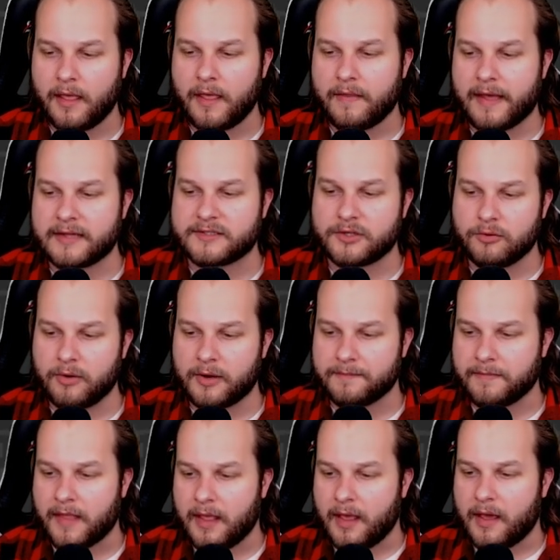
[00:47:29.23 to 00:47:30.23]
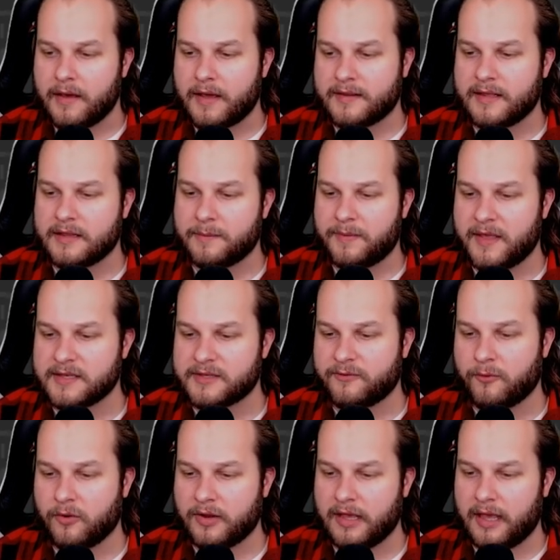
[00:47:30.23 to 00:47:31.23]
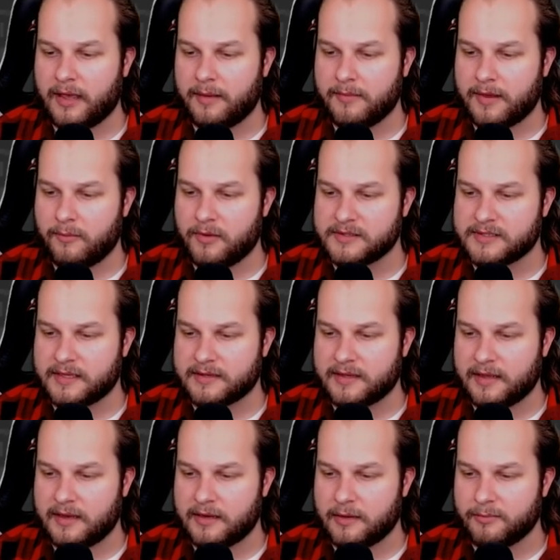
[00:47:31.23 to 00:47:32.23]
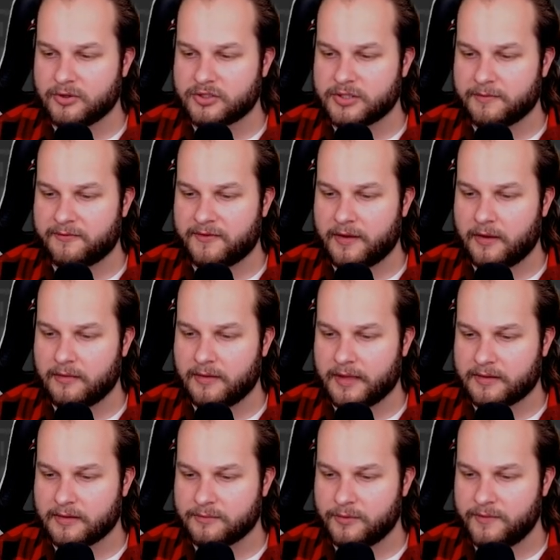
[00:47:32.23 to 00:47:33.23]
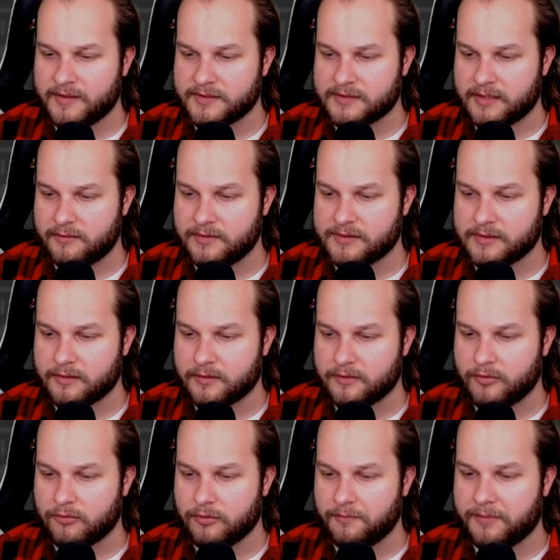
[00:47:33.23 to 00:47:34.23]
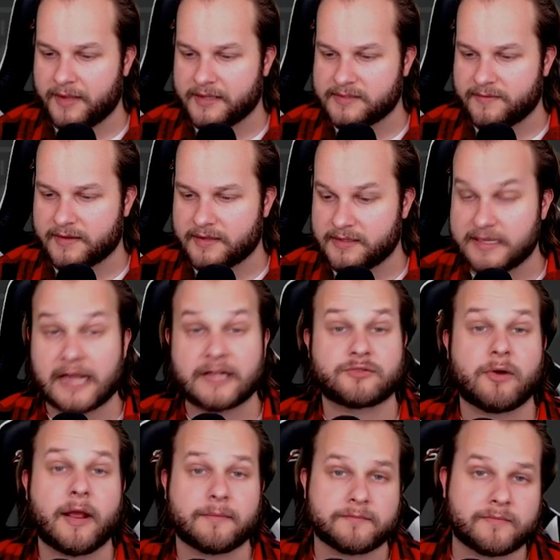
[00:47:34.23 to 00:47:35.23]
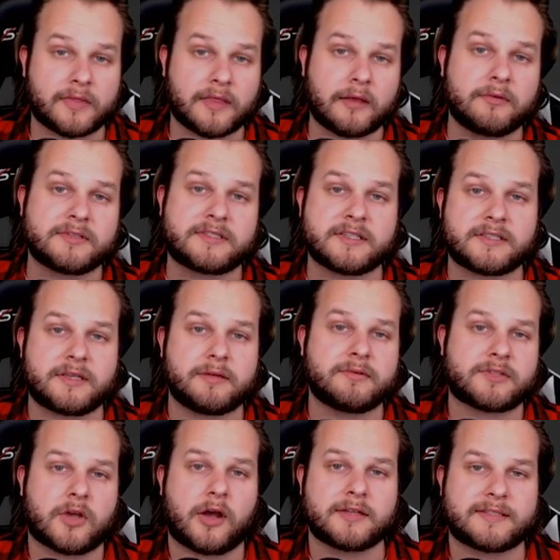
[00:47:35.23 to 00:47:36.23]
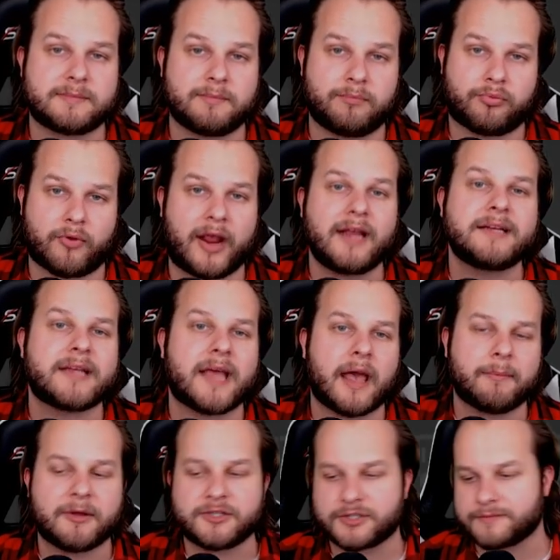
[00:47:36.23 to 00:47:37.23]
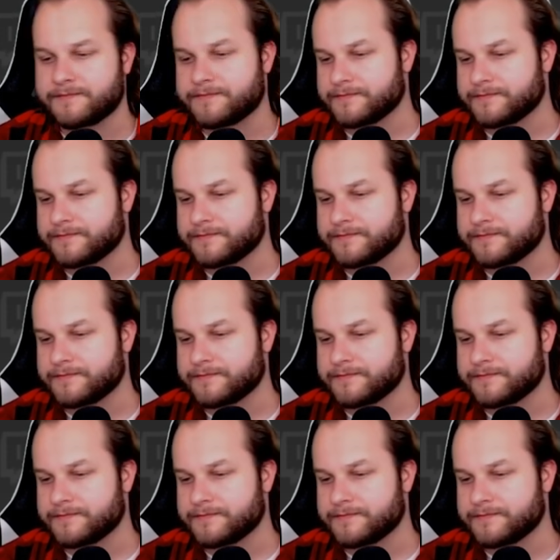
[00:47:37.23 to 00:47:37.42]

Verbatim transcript: That's a good one. I like that in the PS4 game, it wasn't that the inhibitor chip failed like the movie said. It was the neural implants affecting. His. That's right. It was this. He was causing brain damage.